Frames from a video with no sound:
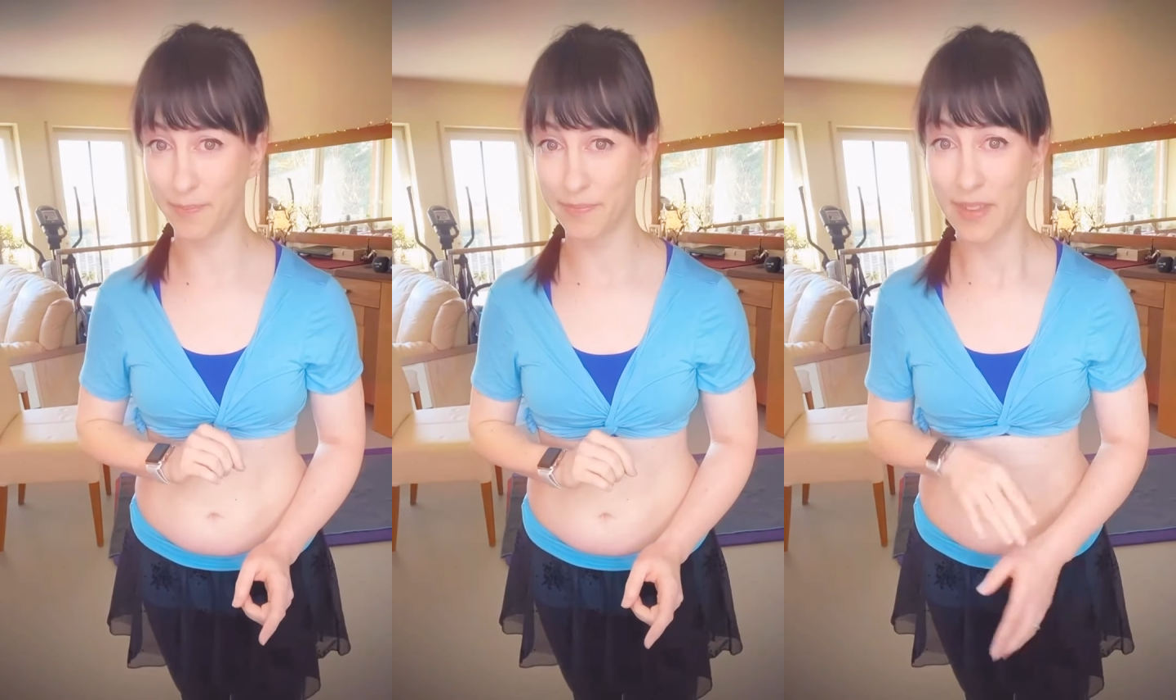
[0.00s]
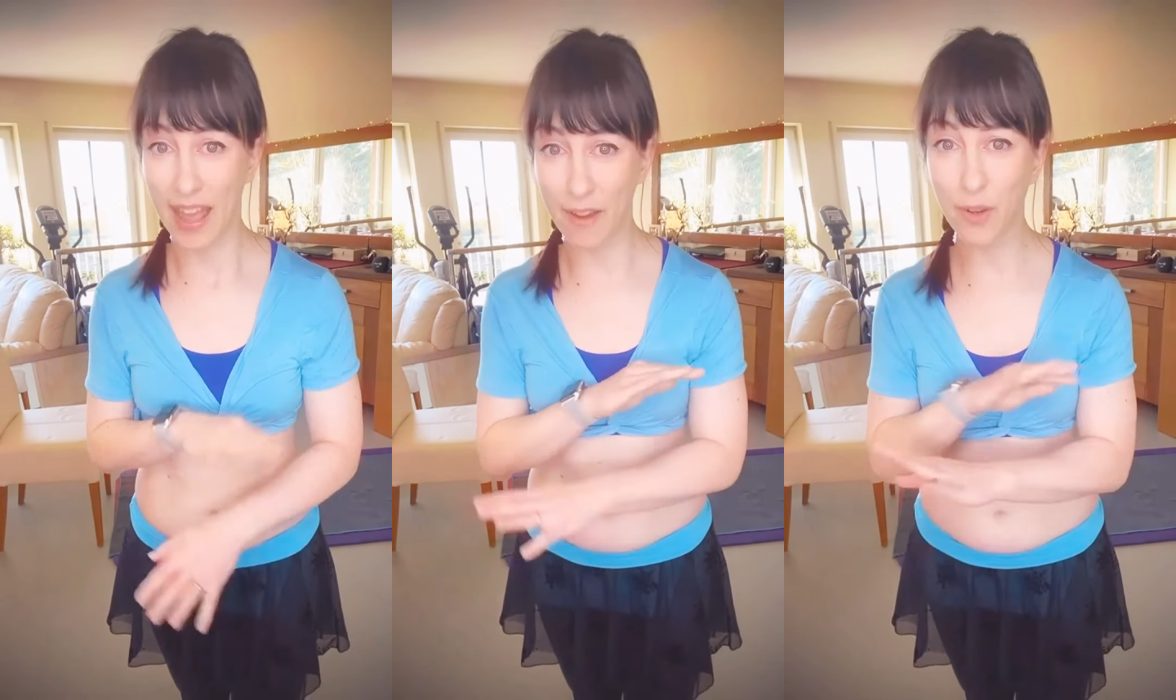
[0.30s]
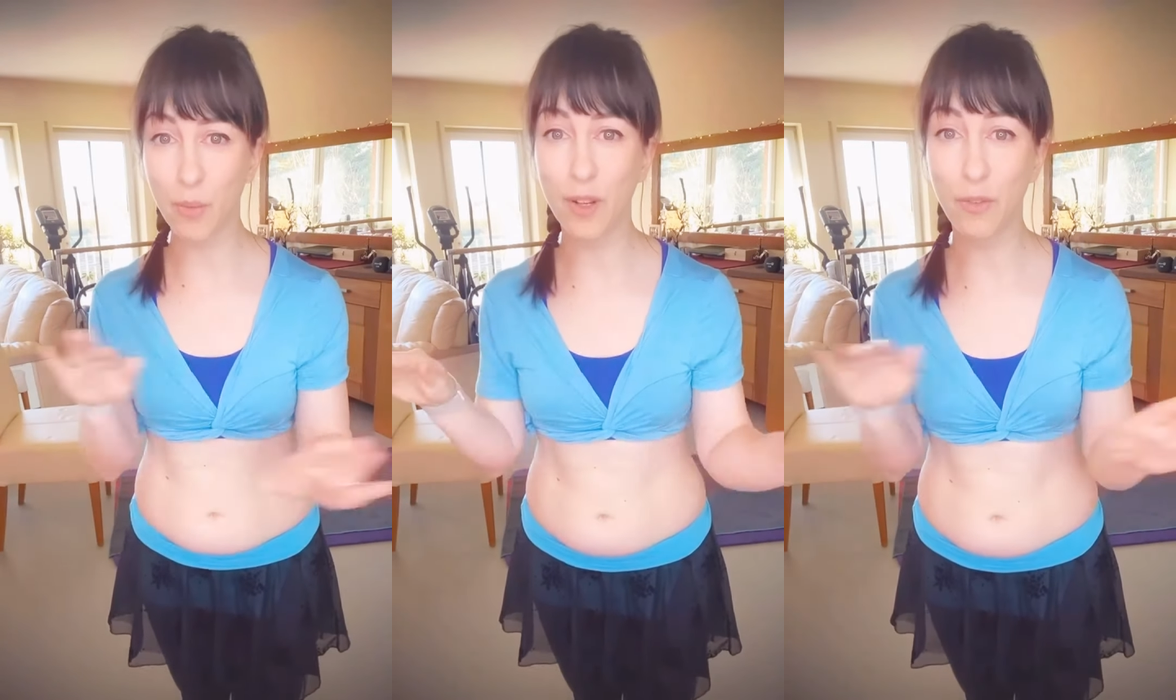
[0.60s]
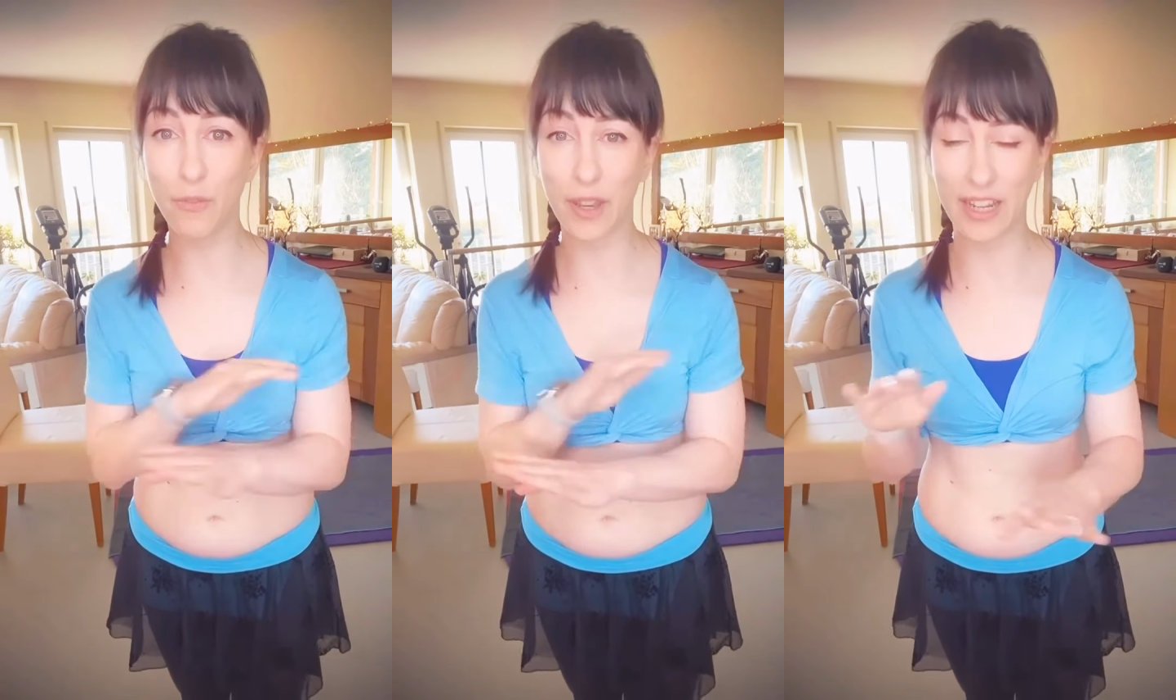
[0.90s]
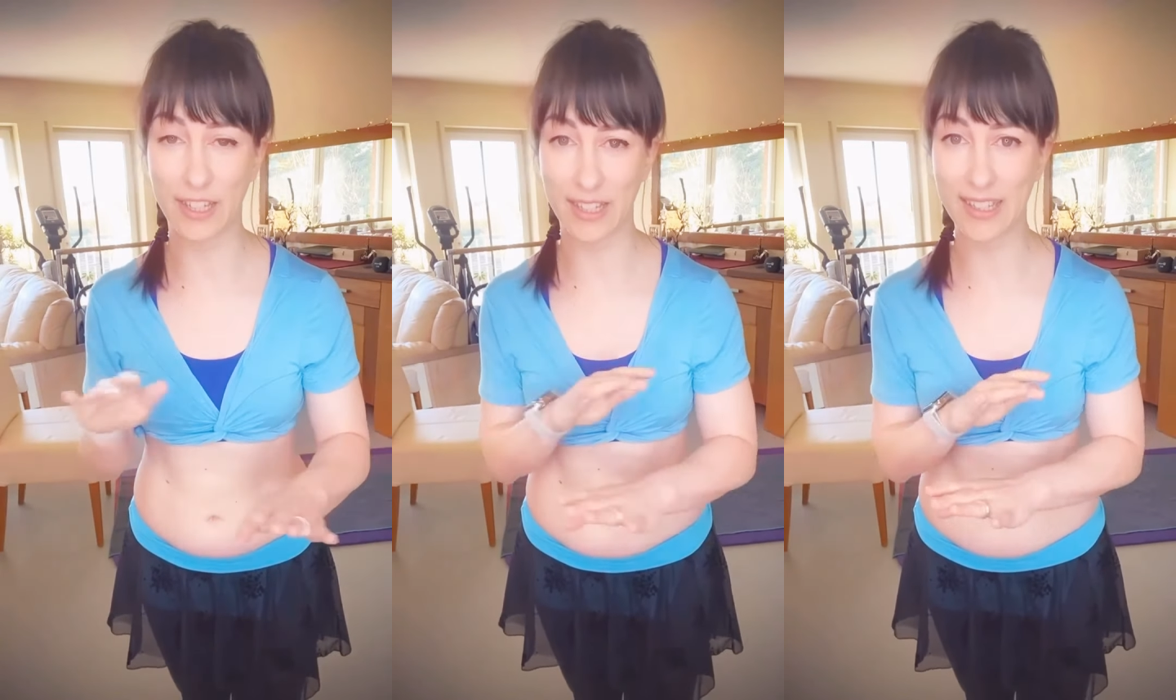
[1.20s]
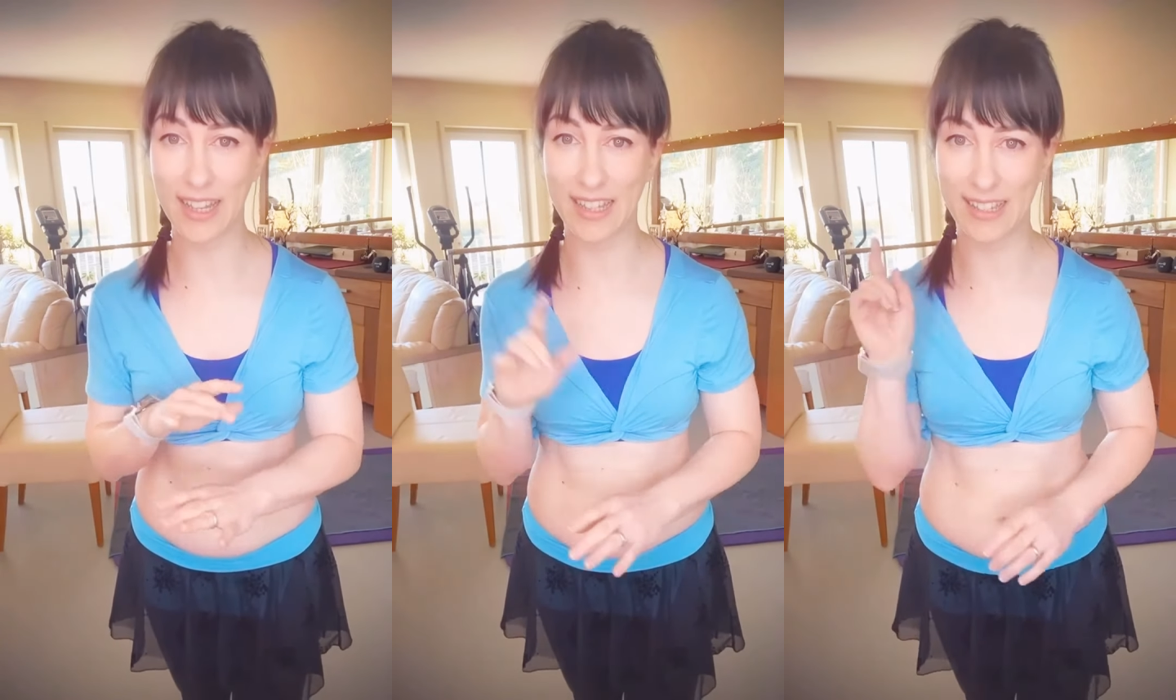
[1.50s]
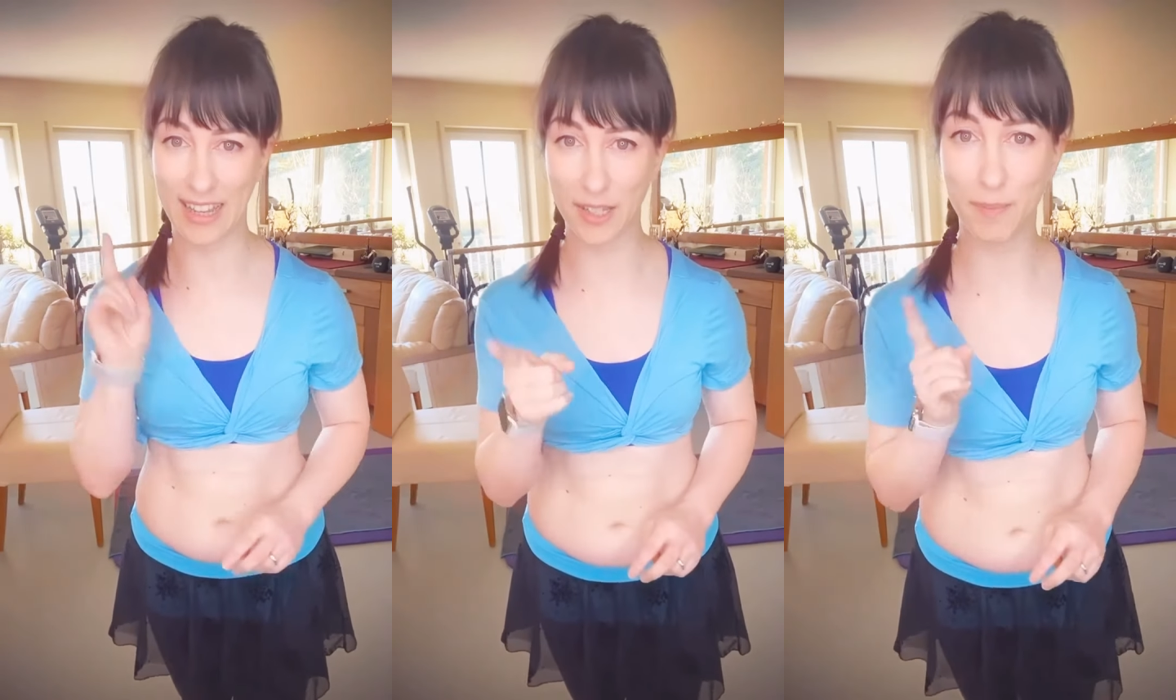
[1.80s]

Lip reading: Everyone who finishes and sends me